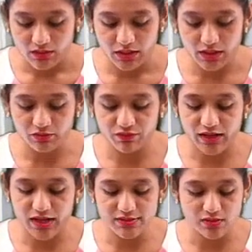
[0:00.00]

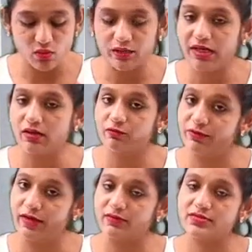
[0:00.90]
infrasonic
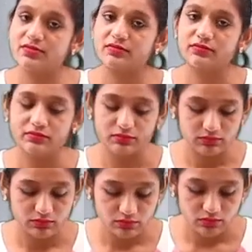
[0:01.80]
waves.
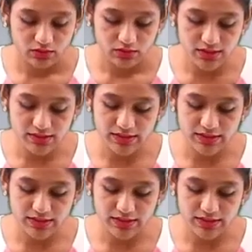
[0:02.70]
This